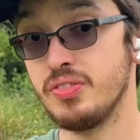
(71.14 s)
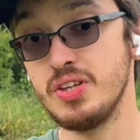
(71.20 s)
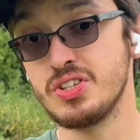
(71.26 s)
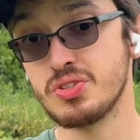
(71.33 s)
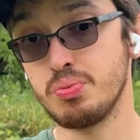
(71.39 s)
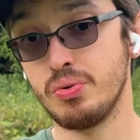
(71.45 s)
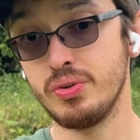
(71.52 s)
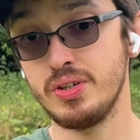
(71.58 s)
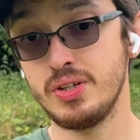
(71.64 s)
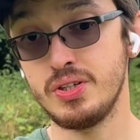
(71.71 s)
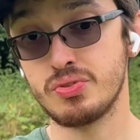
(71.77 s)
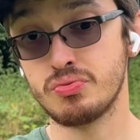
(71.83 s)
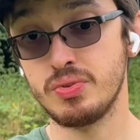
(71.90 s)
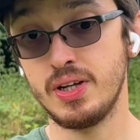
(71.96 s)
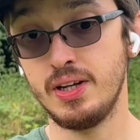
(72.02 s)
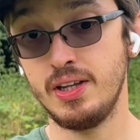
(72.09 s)
but this
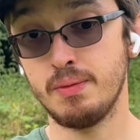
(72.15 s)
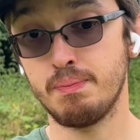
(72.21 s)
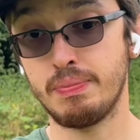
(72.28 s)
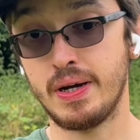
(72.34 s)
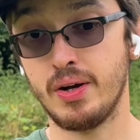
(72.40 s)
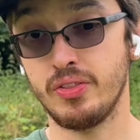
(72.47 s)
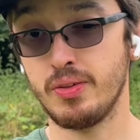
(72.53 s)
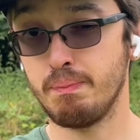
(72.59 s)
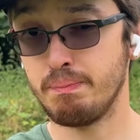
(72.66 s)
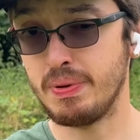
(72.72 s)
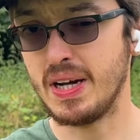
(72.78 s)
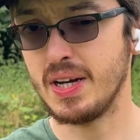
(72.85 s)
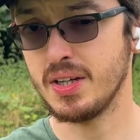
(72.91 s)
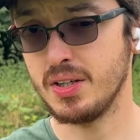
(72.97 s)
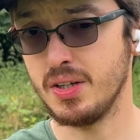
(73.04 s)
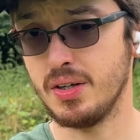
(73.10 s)
one is really about
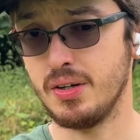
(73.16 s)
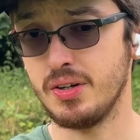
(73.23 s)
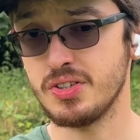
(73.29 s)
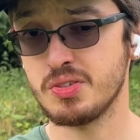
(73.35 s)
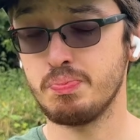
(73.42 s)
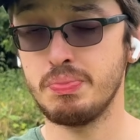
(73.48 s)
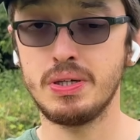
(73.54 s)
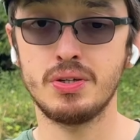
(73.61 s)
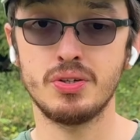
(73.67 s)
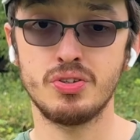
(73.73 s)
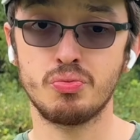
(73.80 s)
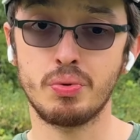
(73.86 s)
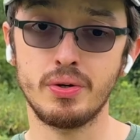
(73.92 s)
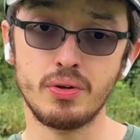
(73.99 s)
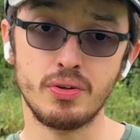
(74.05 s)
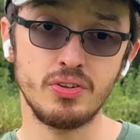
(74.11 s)
the backcast
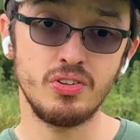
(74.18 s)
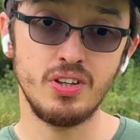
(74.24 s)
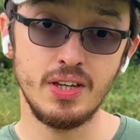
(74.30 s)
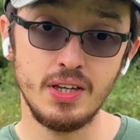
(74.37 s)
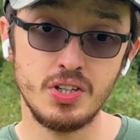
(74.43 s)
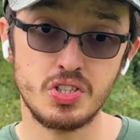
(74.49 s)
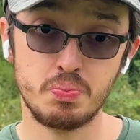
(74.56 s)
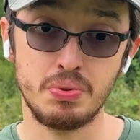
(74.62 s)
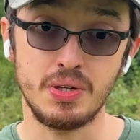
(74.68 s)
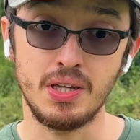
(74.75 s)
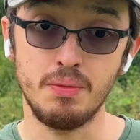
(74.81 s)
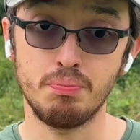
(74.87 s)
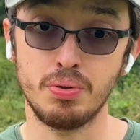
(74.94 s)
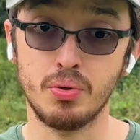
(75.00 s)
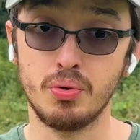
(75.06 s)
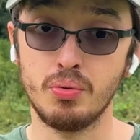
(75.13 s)
because when I
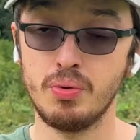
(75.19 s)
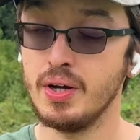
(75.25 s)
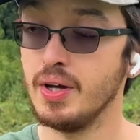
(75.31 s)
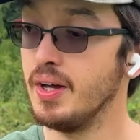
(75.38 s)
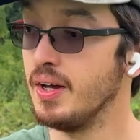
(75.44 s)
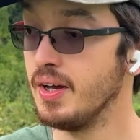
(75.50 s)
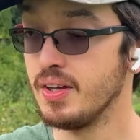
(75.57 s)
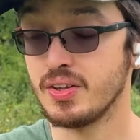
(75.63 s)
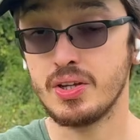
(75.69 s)
teach people,